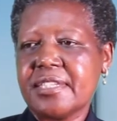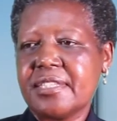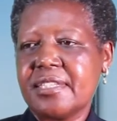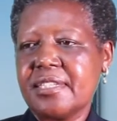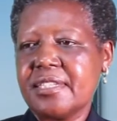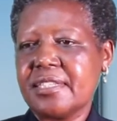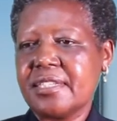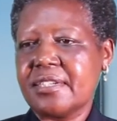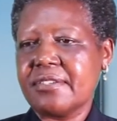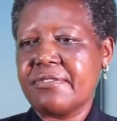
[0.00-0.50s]

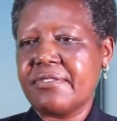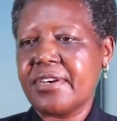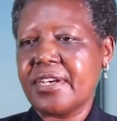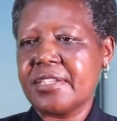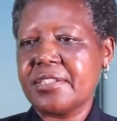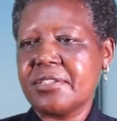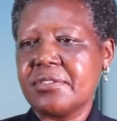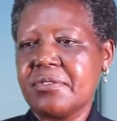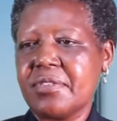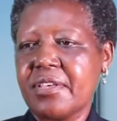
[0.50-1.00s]
justice
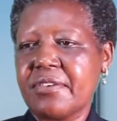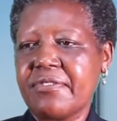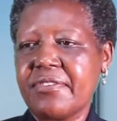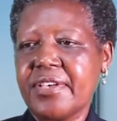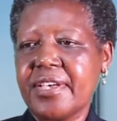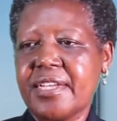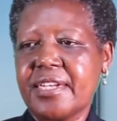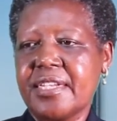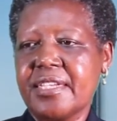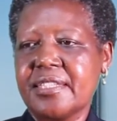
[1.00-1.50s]
refers to the
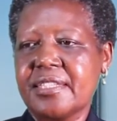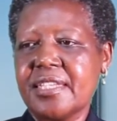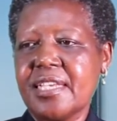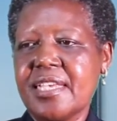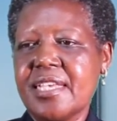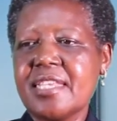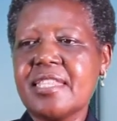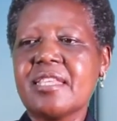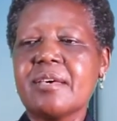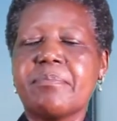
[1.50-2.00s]
fairness
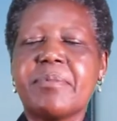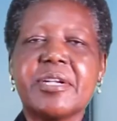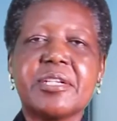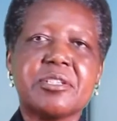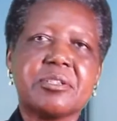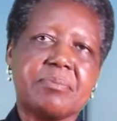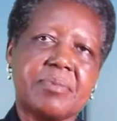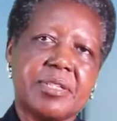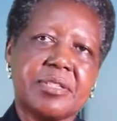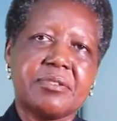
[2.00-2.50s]
in the
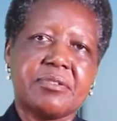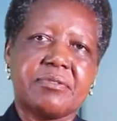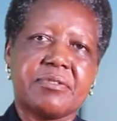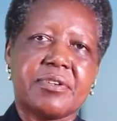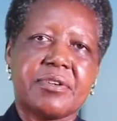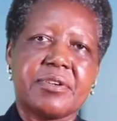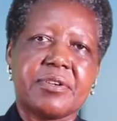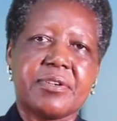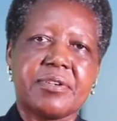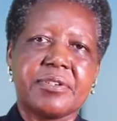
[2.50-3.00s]
punishment of
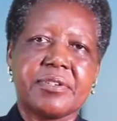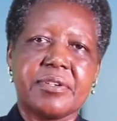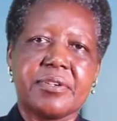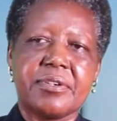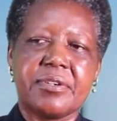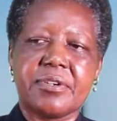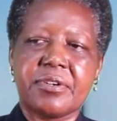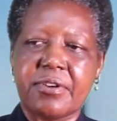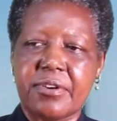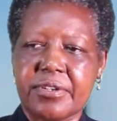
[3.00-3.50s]

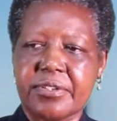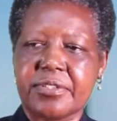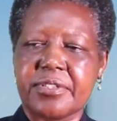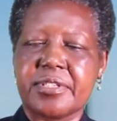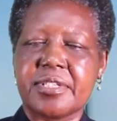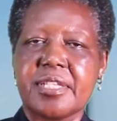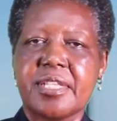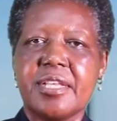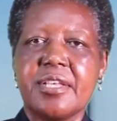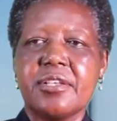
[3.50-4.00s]

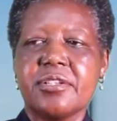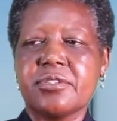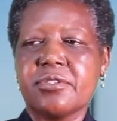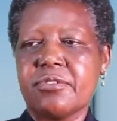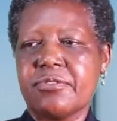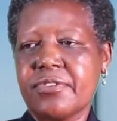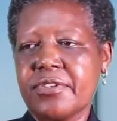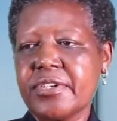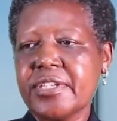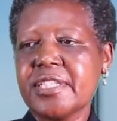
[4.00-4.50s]
wrongs.
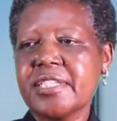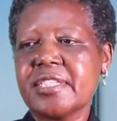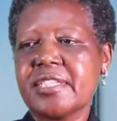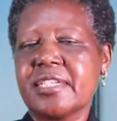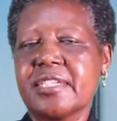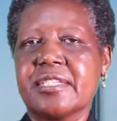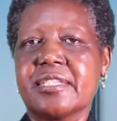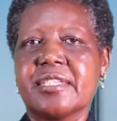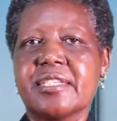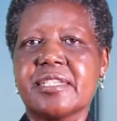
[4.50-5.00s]
So for
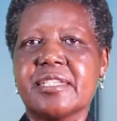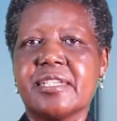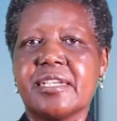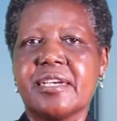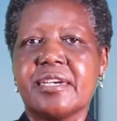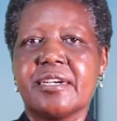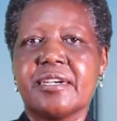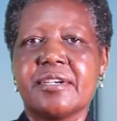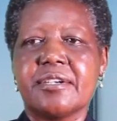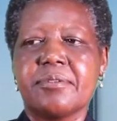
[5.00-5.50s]
instance,
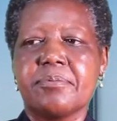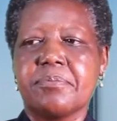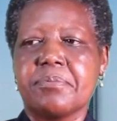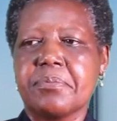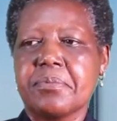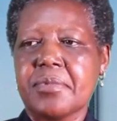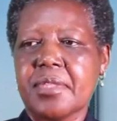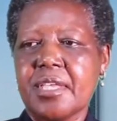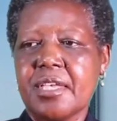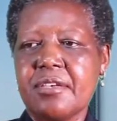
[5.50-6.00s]

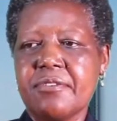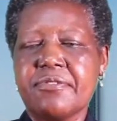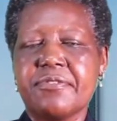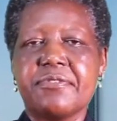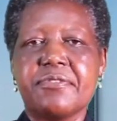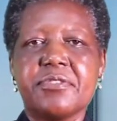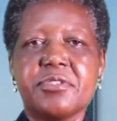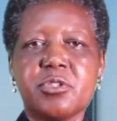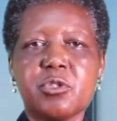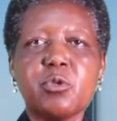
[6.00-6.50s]

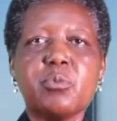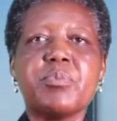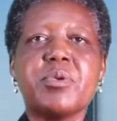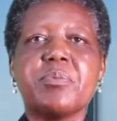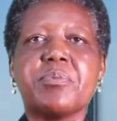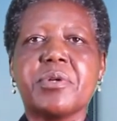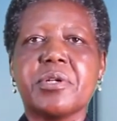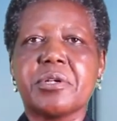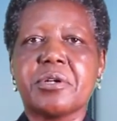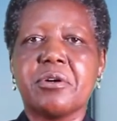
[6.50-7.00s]
if two
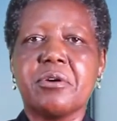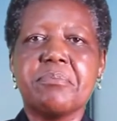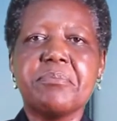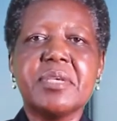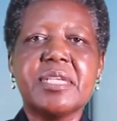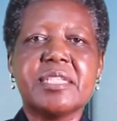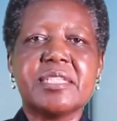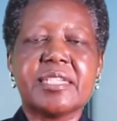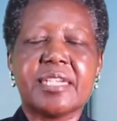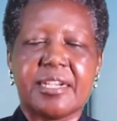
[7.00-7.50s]
people
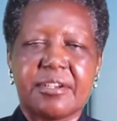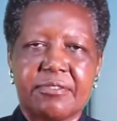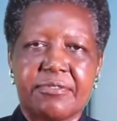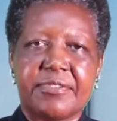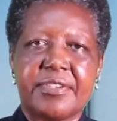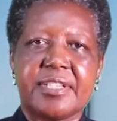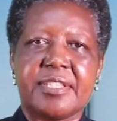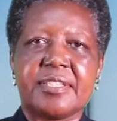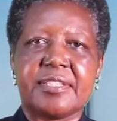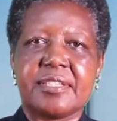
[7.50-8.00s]
commit an
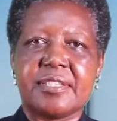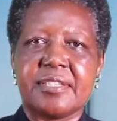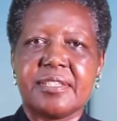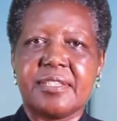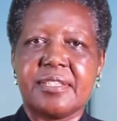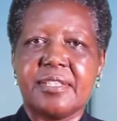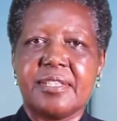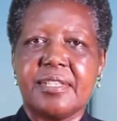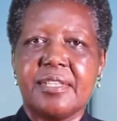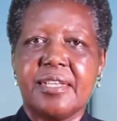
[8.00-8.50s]
offense,
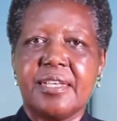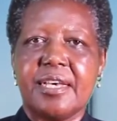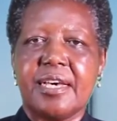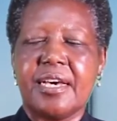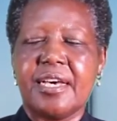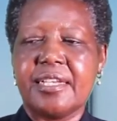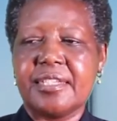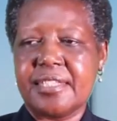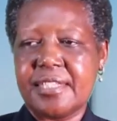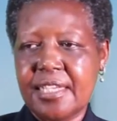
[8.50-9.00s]

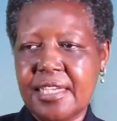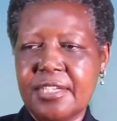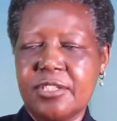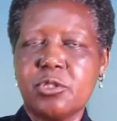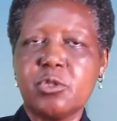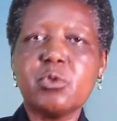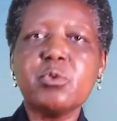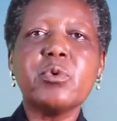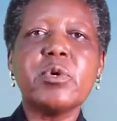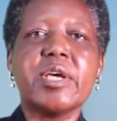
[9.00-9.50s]
say
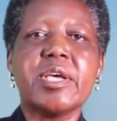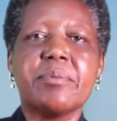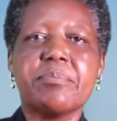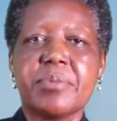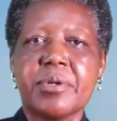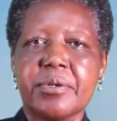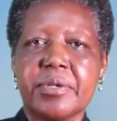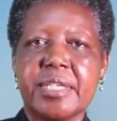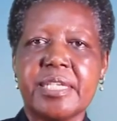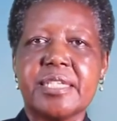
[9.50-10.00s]
two
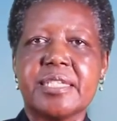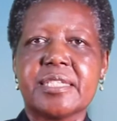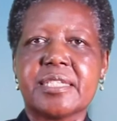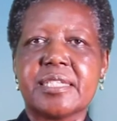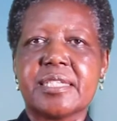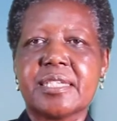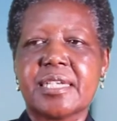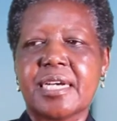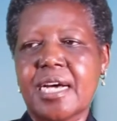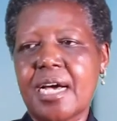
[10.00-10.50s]

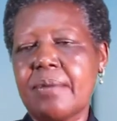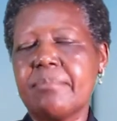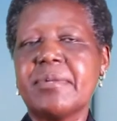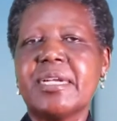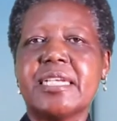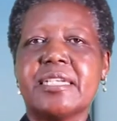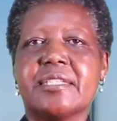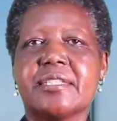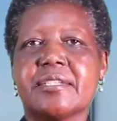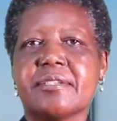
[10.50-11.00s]
employees
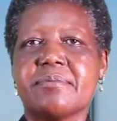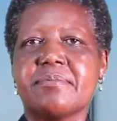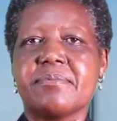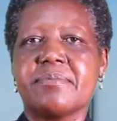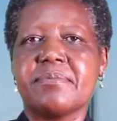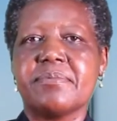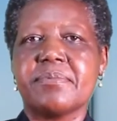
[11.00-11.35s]
come late,